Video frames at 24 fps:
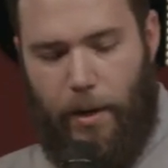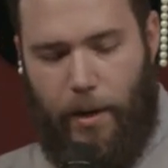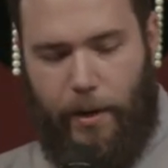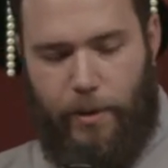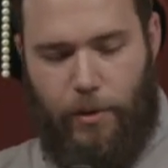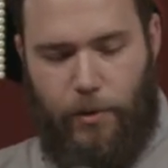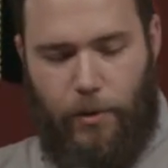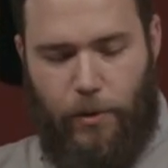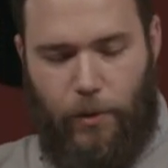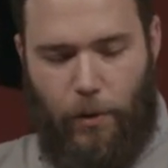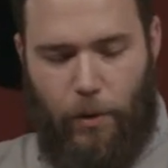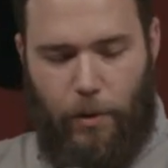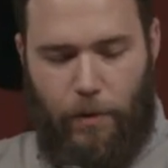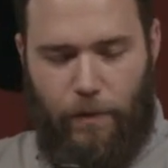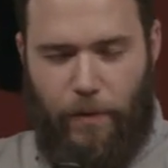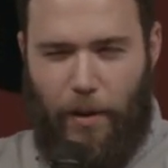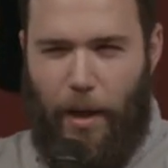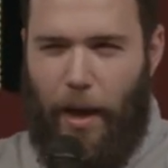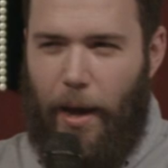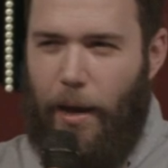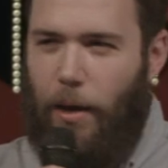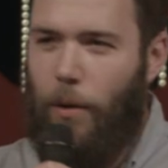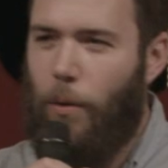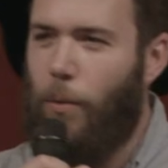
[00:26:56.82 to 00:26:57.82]
it's sort of
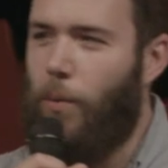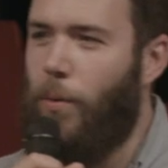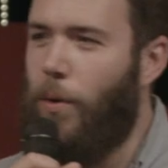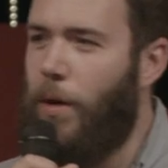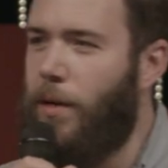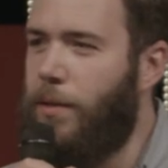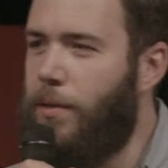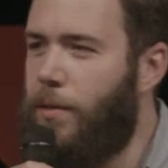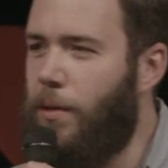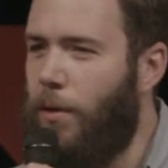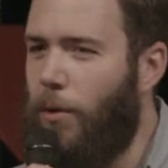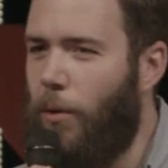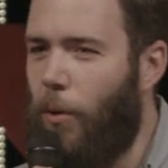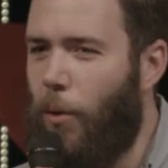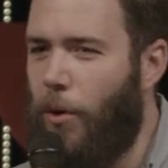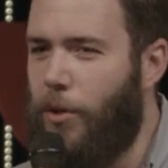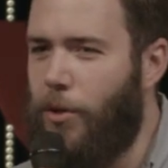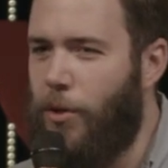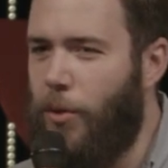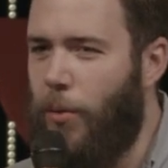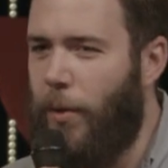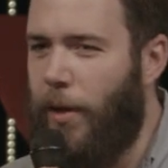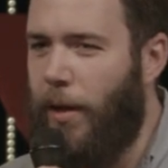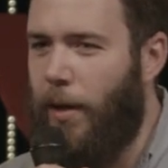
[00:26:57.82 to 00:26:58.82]
like what's the
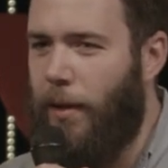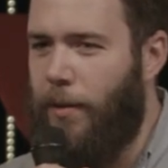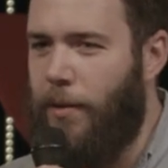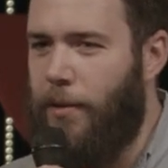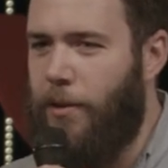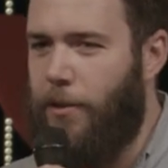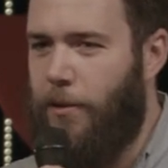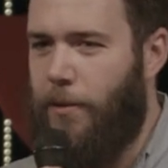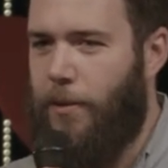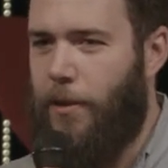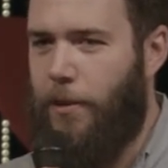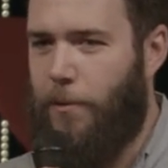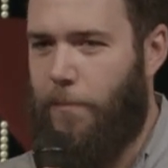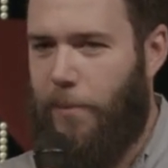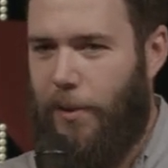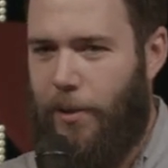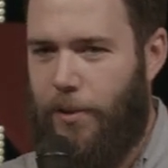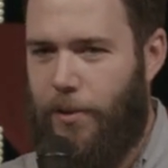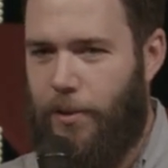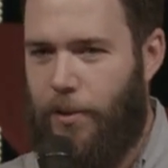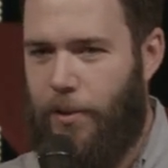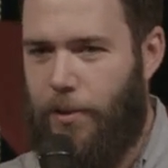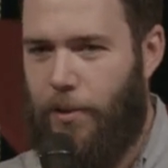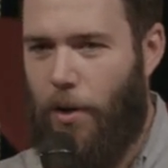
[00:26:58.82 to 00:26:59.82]
Lord doing on this this
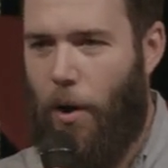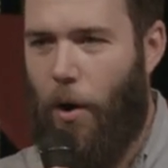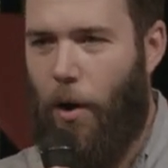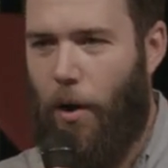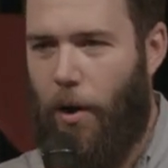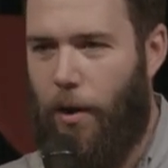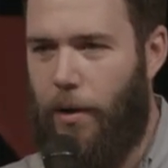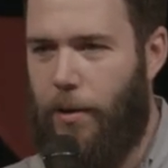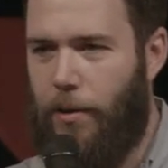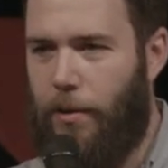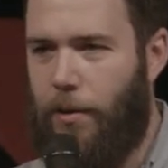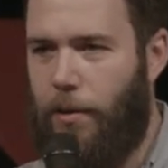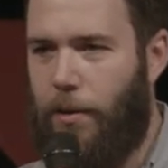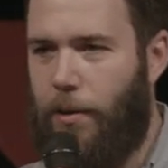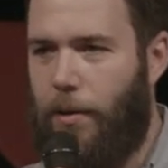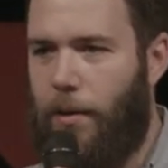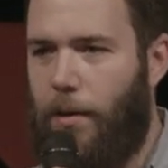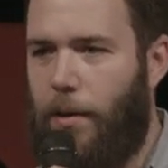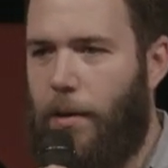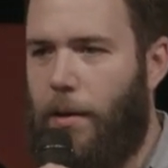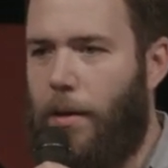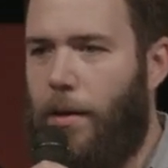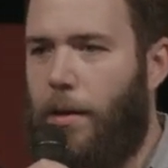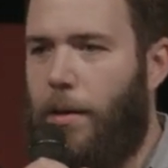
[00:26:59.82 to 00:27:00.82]
person's heart?
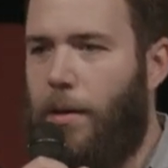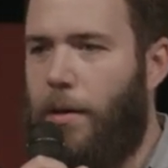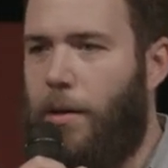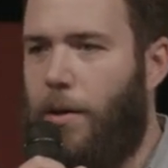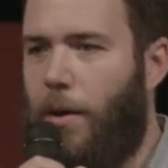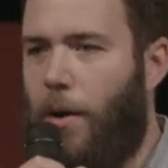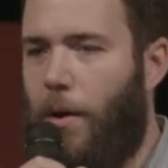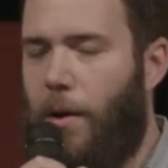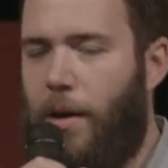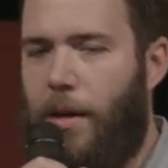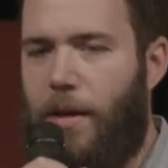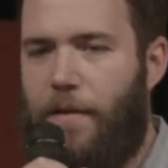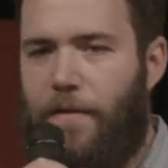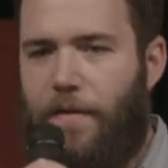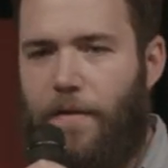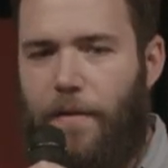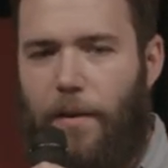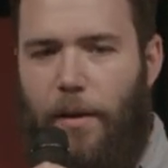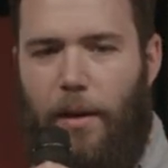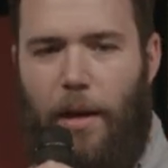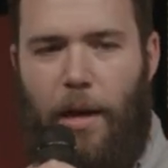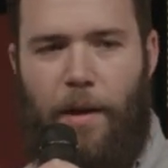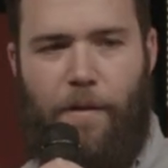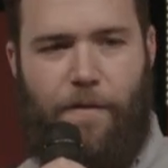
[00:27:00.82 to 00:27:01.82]
You know, if
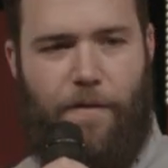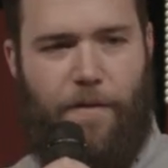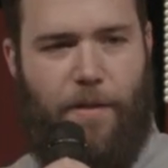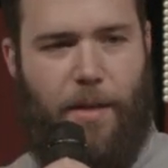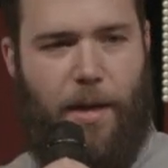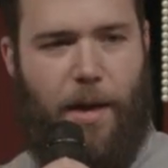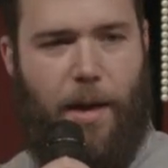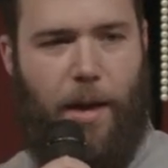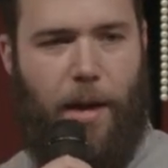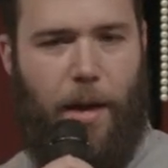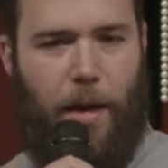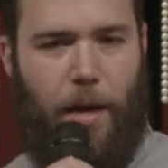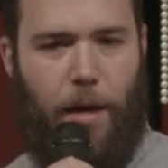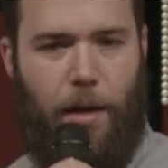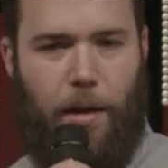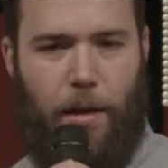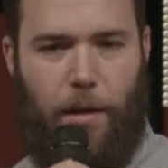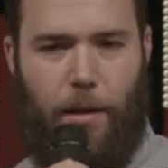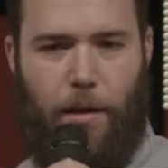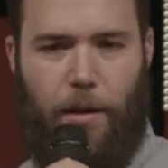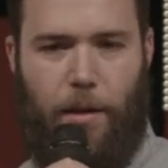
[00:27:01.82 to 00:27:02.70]
if they